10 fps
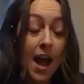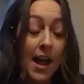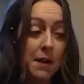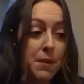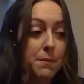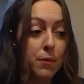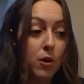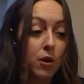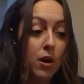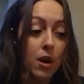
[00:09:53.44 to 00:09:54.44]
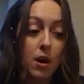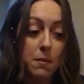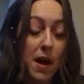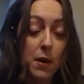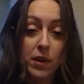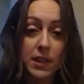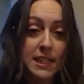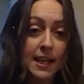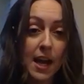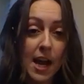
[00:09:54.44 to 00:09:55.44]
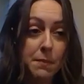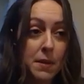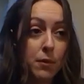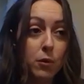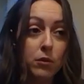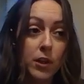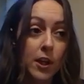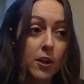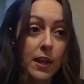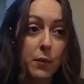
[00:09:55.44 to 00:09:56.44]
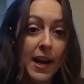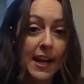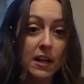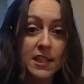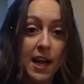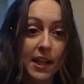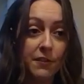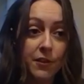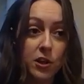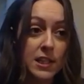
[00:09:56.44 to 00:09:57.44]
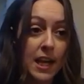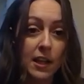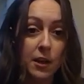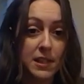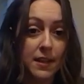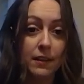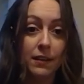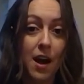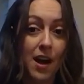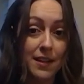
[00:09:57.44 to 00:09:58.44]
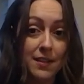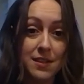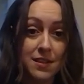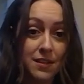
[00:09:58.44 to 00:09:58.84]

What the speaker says: had people, my one listing, I had people literally waiting outside the first day. There was like lines,